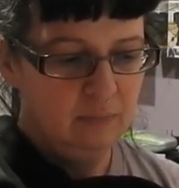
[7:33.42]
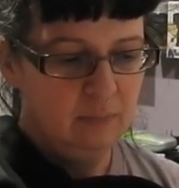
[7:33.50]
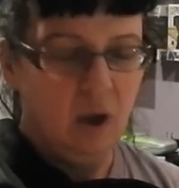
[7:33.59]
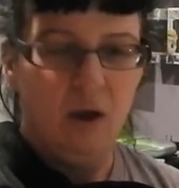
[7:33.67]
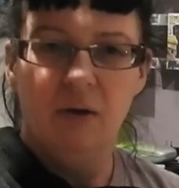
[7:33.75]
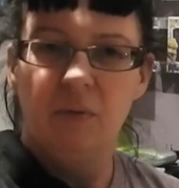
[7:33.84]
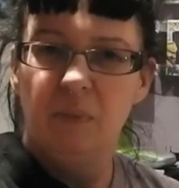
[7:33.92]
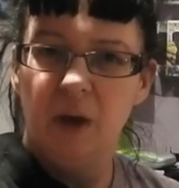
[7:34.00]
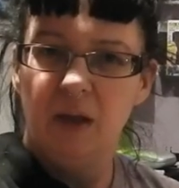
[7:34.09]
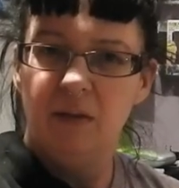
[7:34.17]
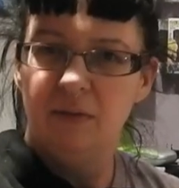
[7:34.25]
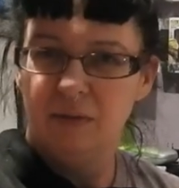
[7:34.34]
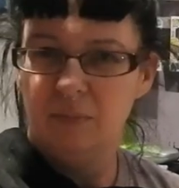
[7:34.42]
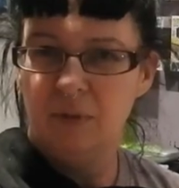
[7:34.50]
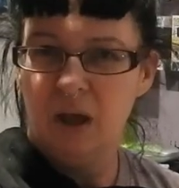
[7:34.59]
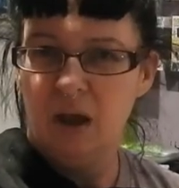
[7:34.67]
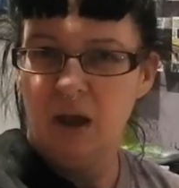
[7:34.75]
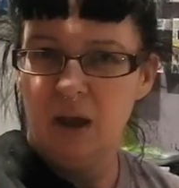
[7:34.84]
dog beds
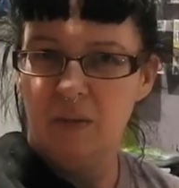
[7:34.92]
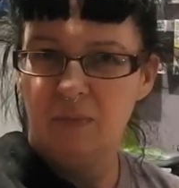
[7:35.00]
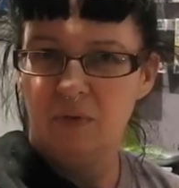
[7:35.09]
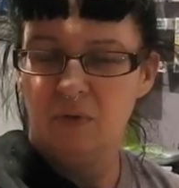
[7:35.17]
sometimes,